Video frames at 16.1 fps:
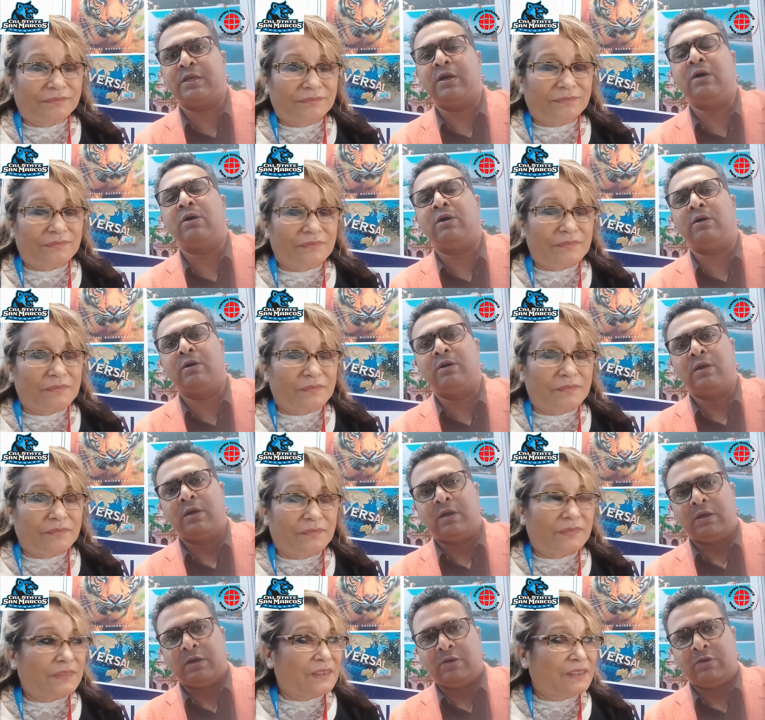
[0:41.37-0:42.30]
Speaker 1: uh,
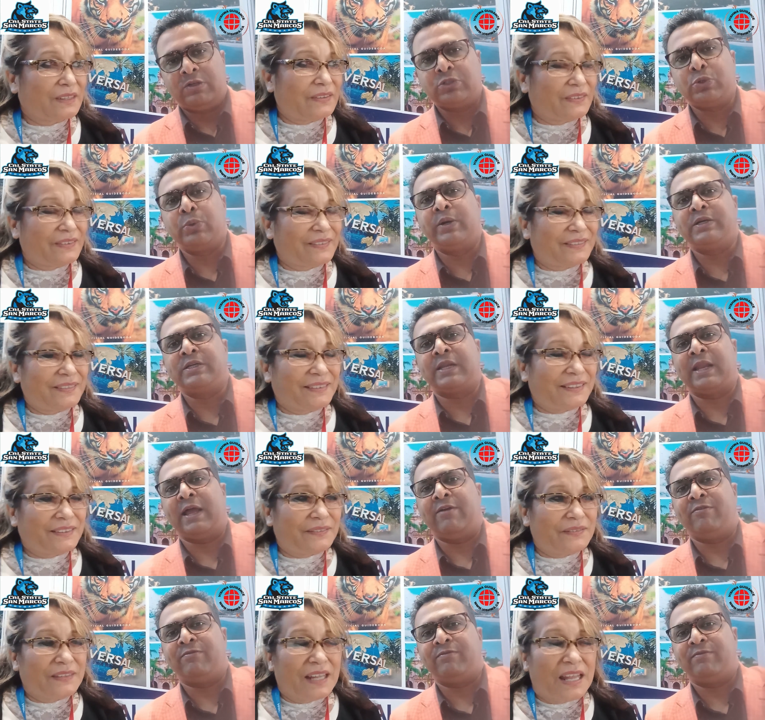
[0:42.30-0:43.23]
student
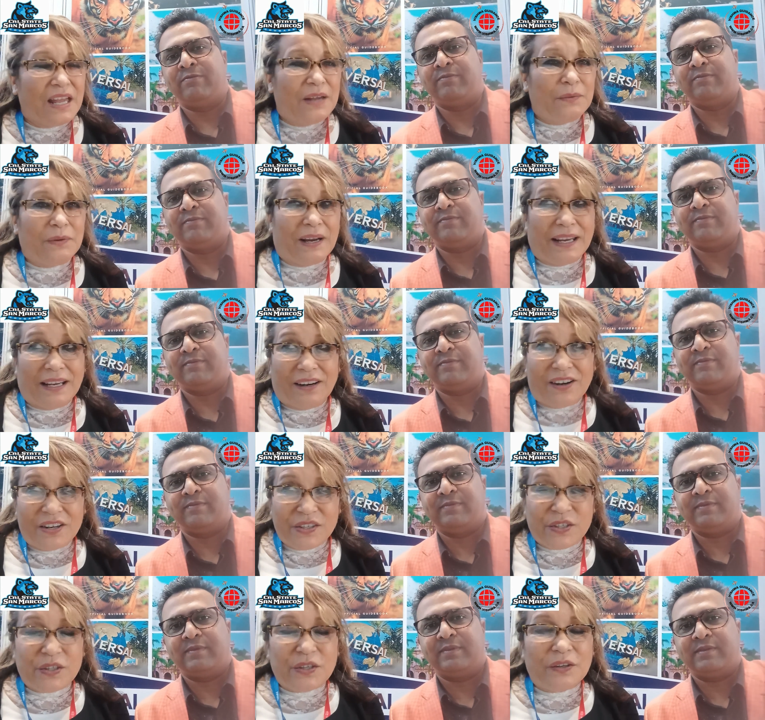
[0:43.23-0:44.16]
life
Speaker 2: Right.
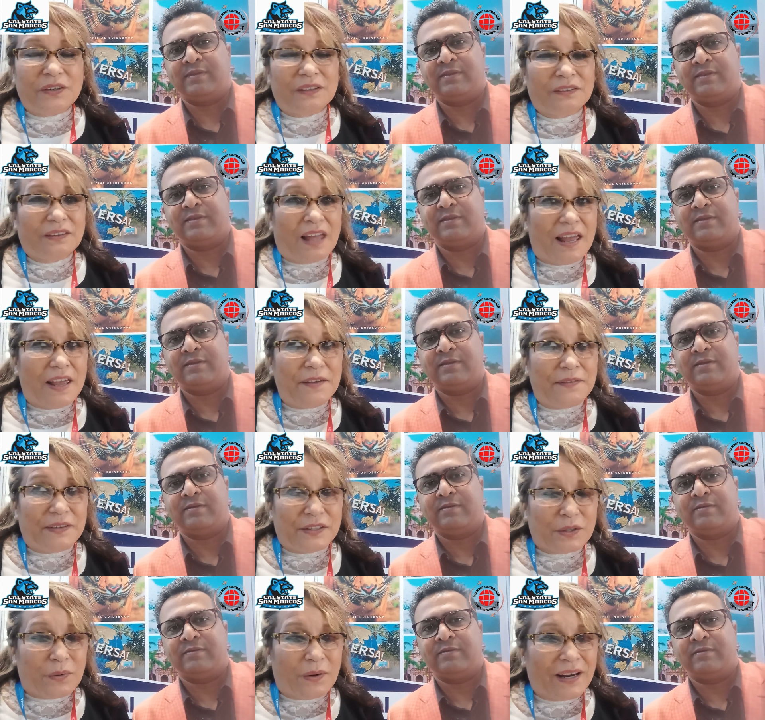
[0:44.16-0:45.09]
Our student
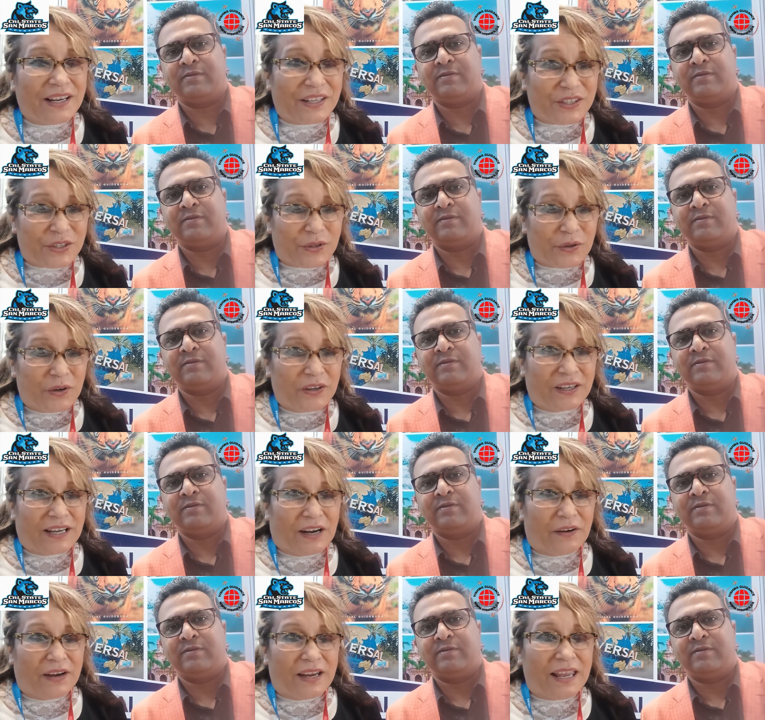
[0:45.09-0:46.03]
life is quite
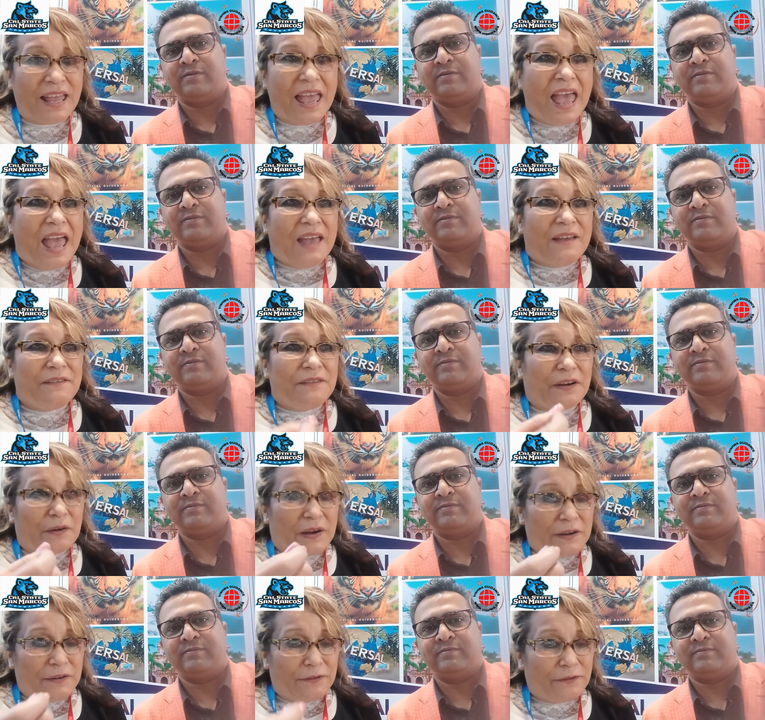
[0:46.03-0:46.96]
extraordinary.
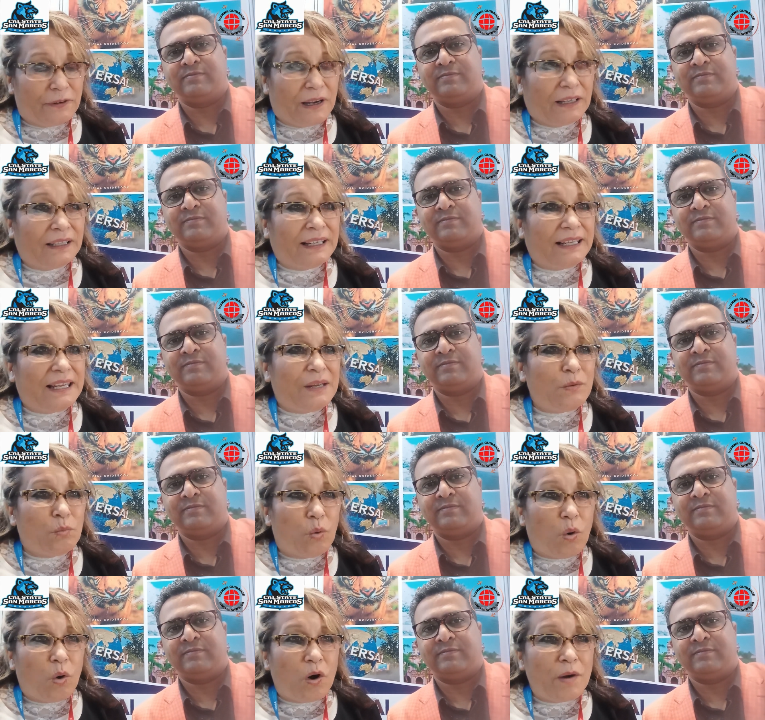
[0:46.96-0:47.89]
Very friendly,
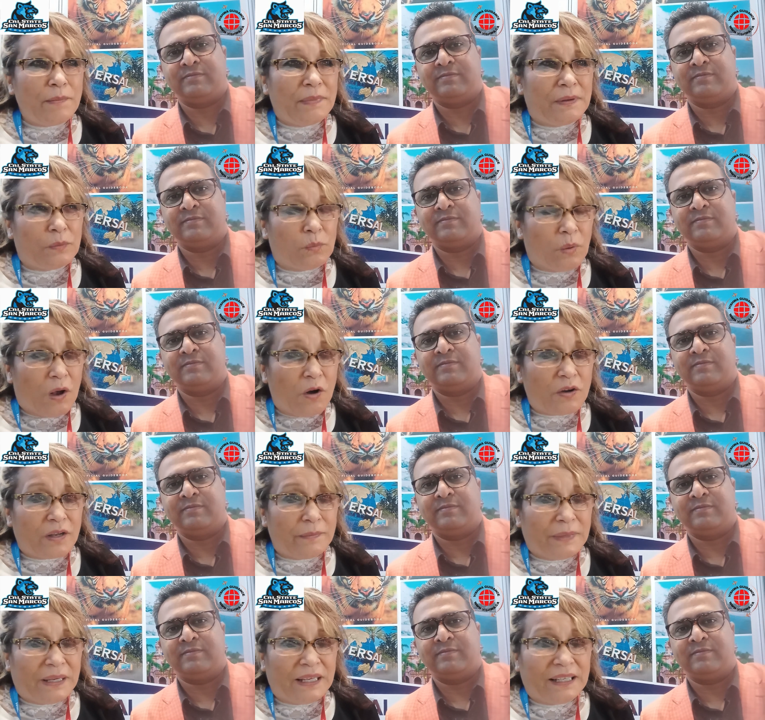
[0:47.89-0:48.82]
warm, and
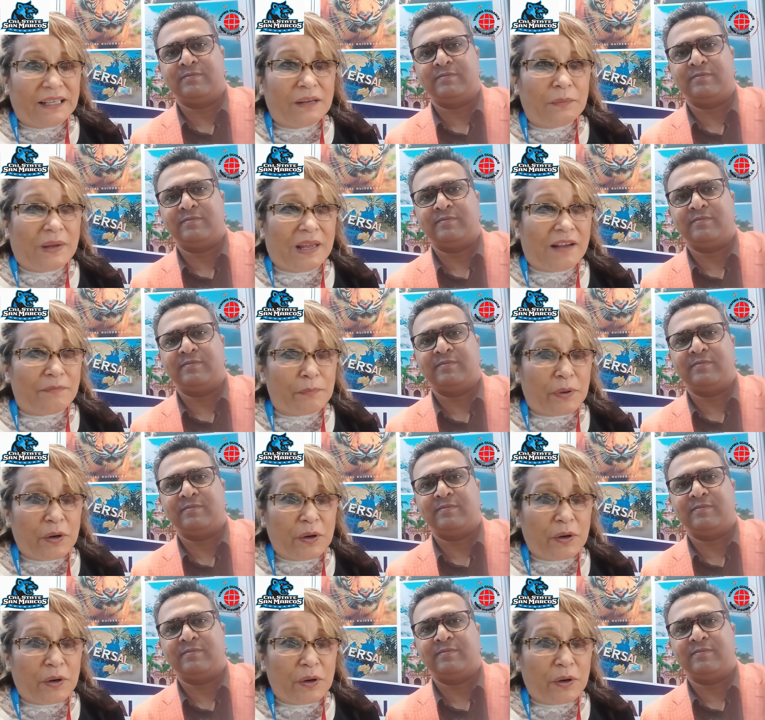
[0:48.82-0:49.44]
welcoming. We have